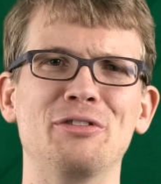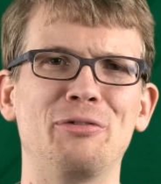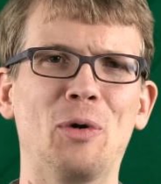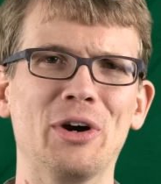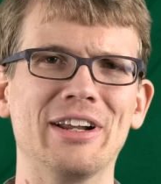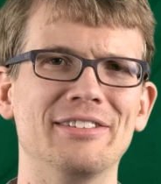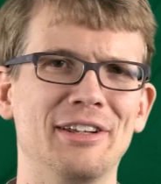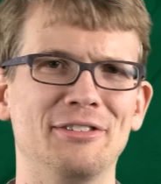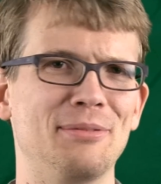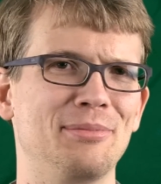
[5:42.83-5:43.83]
of organ
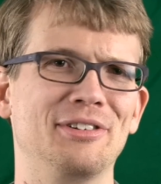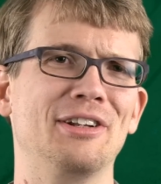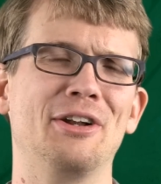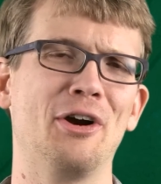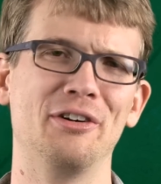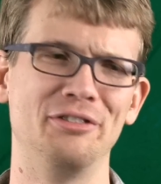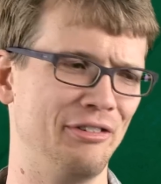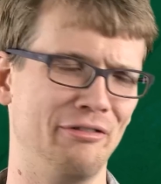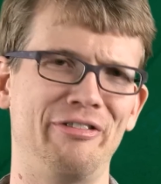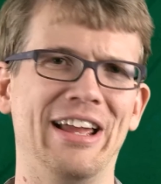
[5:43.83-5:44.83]
systems and nerves
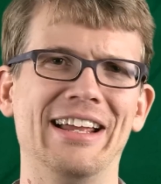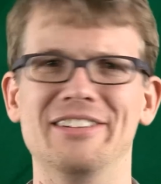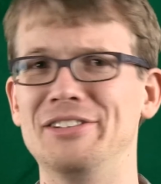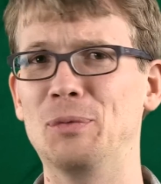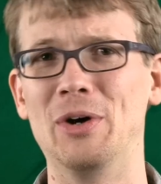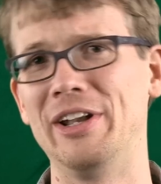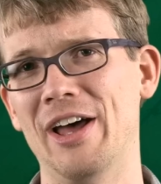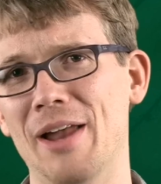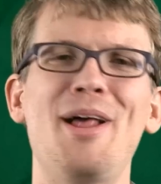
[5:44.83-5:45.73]
and veins and whatnot.